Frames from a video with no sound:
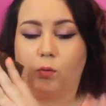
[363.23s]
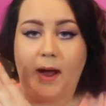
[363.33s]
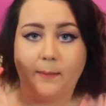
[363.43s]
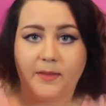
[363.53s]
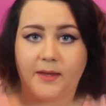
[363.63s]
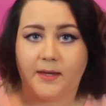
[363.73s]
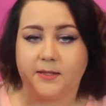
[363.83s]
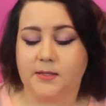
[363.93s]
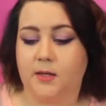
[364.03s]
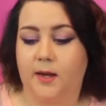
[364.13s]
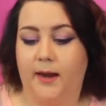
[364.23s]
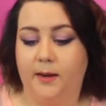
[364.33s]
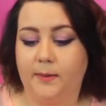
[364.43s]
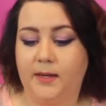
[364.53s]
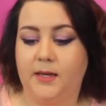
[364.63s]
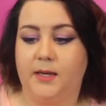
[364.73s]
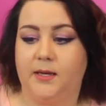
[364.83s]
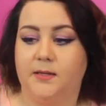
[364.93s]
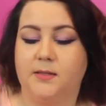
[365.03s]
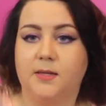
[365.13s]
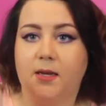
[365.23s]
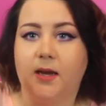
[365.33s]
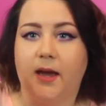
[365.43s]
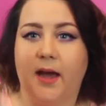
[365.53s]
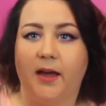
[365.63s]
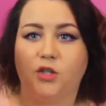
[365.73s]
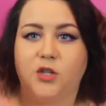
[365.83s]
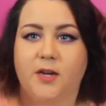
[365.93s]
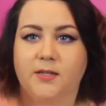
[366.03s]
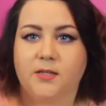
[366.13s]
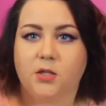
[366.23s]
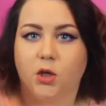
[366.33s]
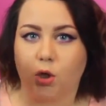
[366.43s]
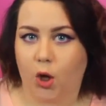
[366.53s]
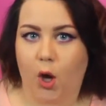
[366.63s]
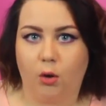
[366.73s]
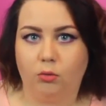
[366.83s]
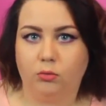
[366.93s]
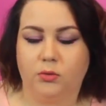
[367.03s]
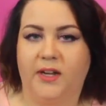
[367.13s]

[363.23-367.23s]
grab this and my keys, and just go.